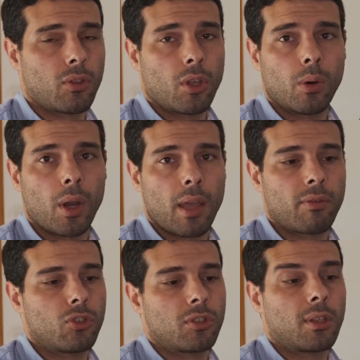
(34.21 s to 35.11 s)
though I
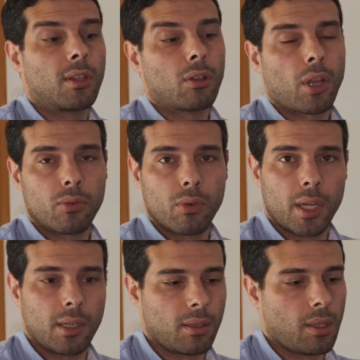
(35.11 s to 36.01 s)
have used it in light
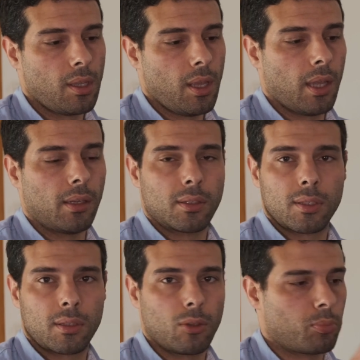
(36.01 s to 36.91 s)
rain and it
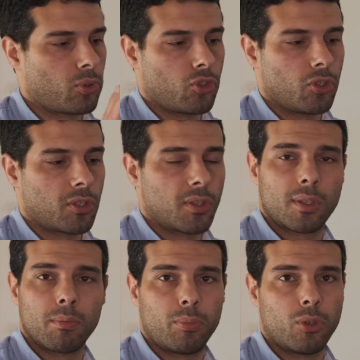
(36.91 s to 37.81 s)
still
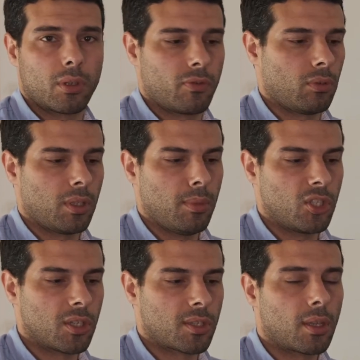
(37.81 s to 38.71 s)
produces beautiful images.